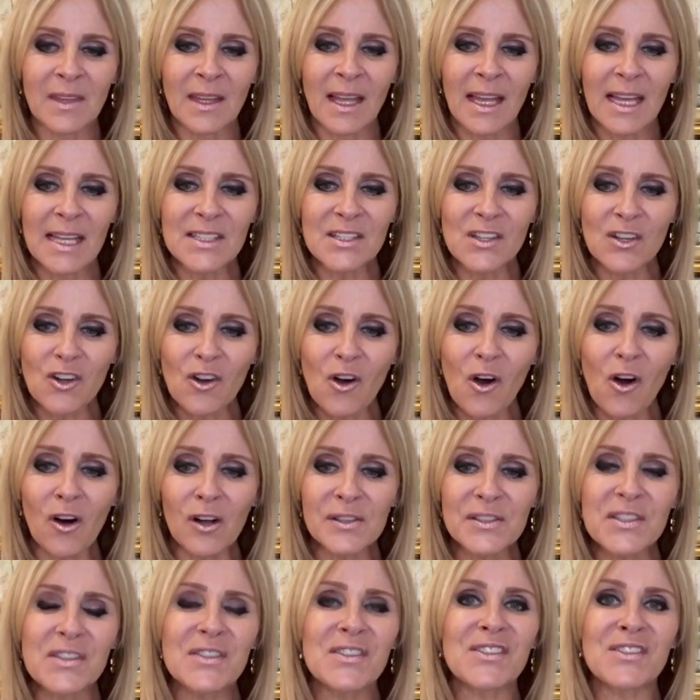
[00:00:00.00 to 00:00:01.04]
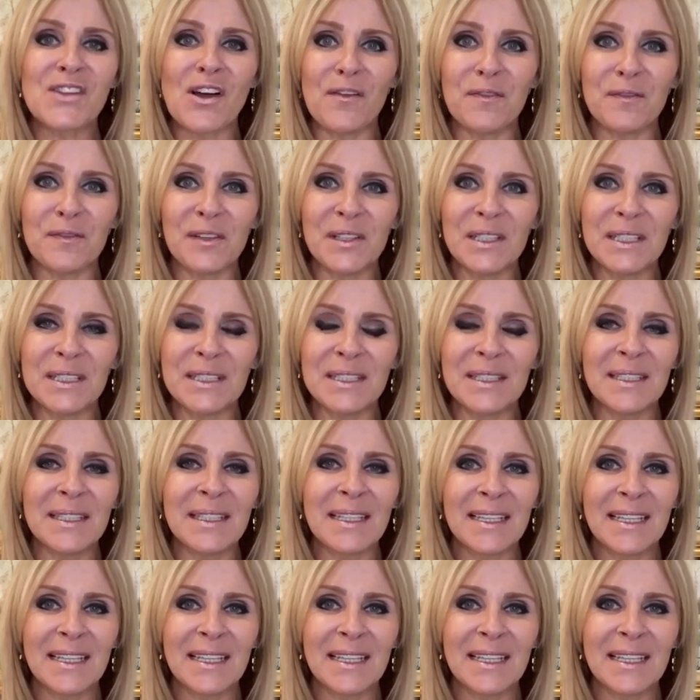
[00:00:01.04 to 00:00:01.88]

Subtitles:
It's a call to soften